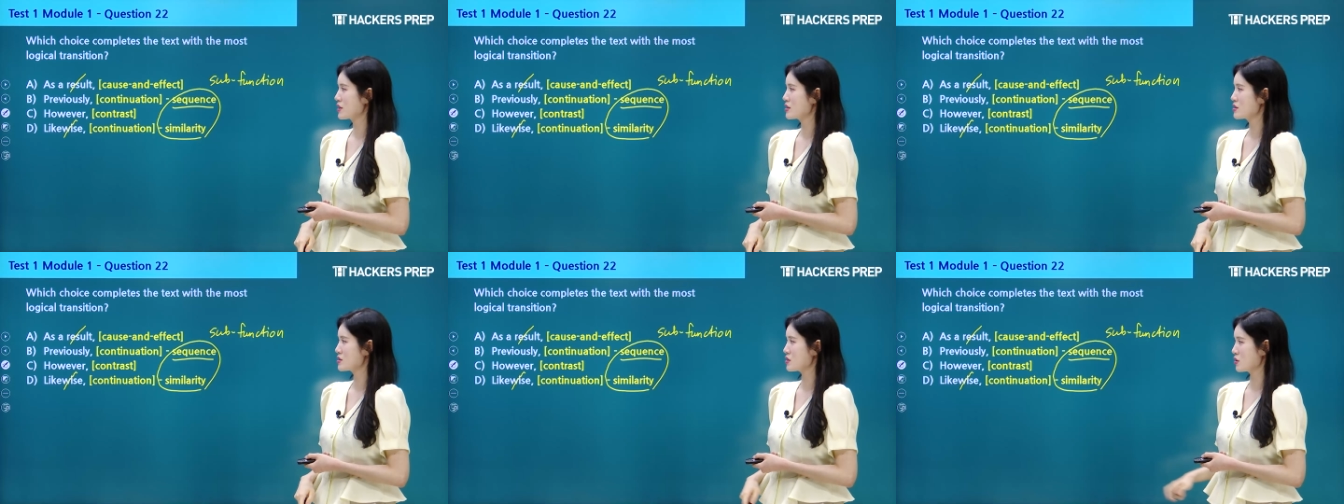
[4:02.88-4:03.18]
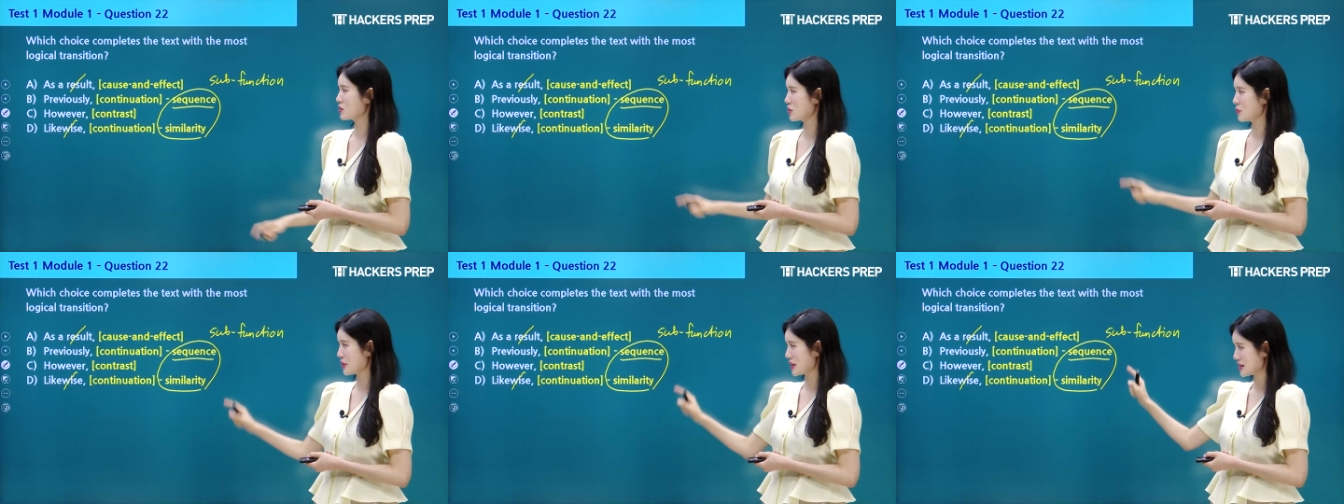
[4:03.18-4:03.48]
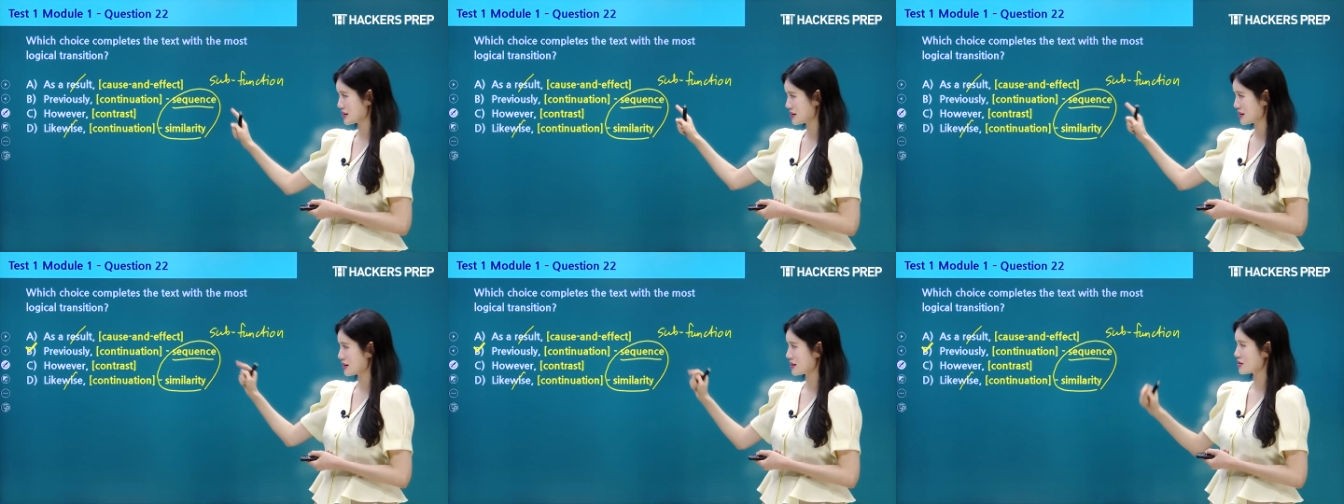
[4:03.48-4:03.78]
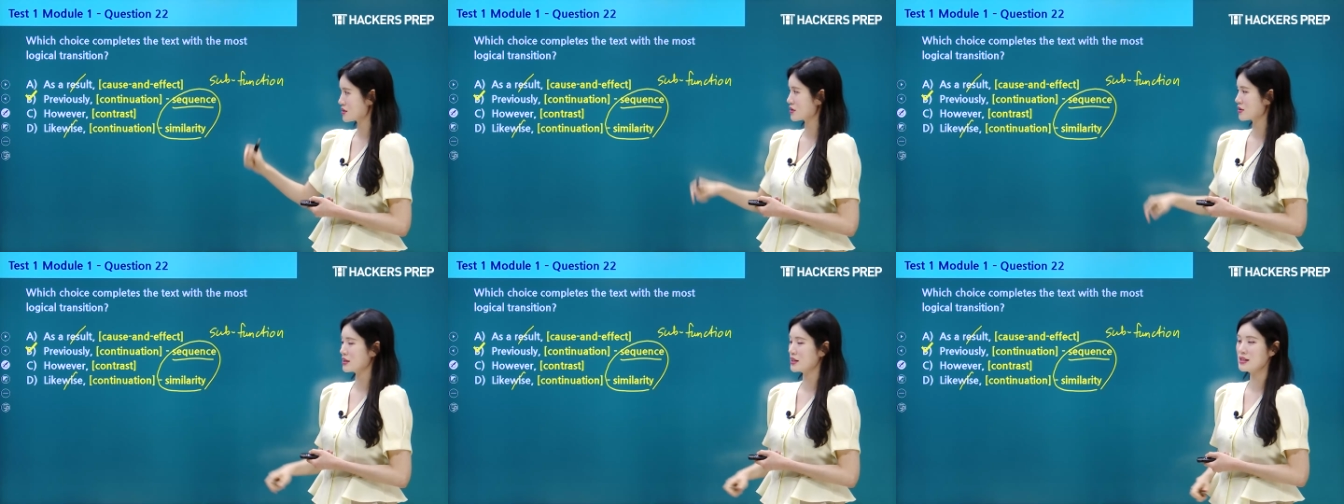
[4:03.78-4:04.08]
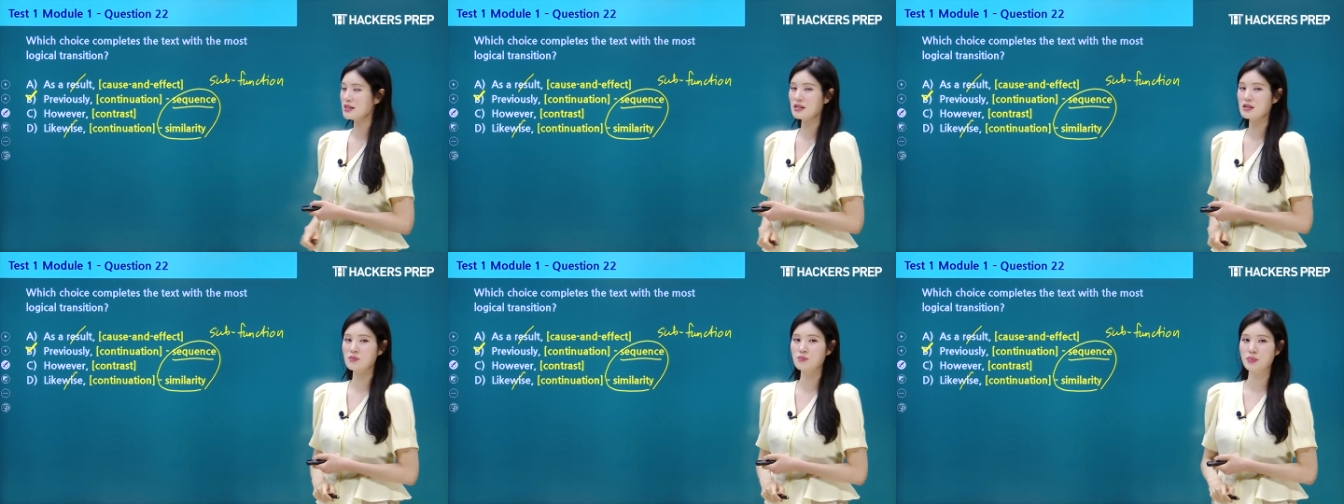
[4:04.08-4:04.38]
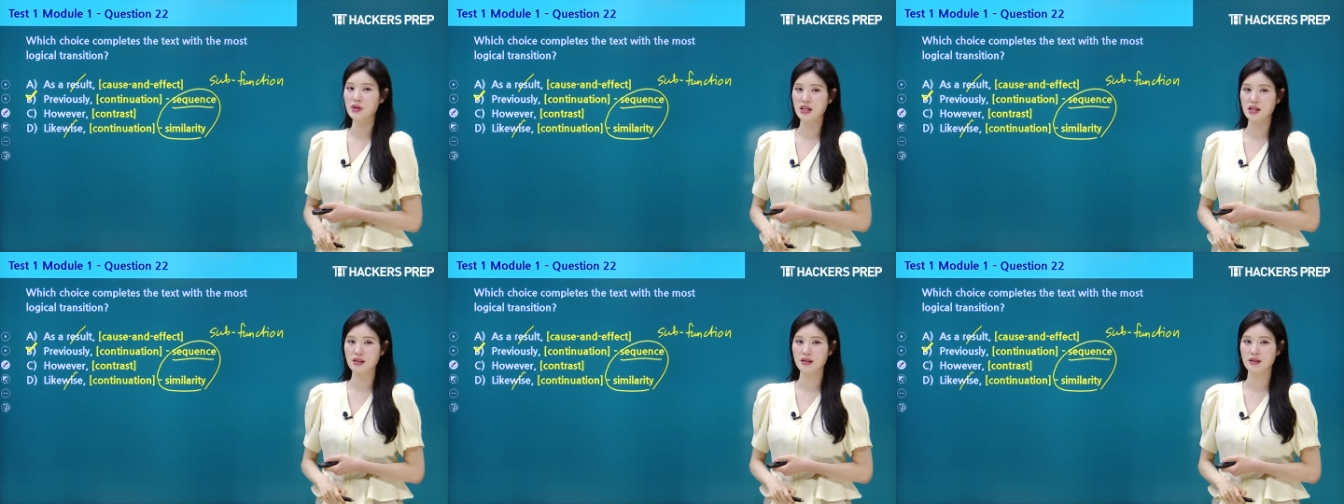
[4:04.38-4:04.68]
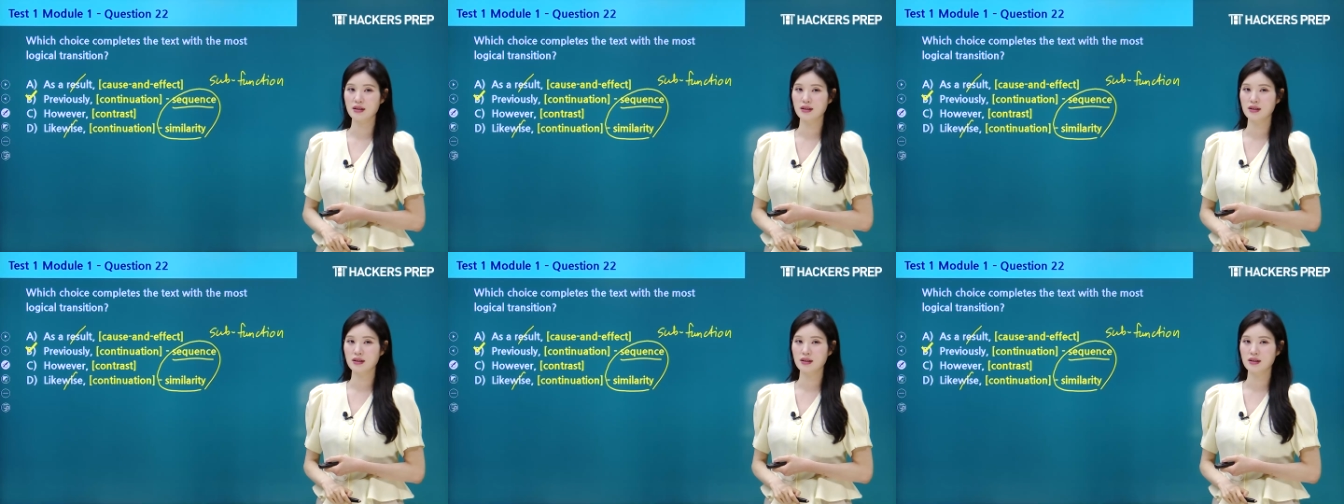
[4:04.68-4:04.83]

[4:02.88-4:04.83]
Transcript: So the best answer is B.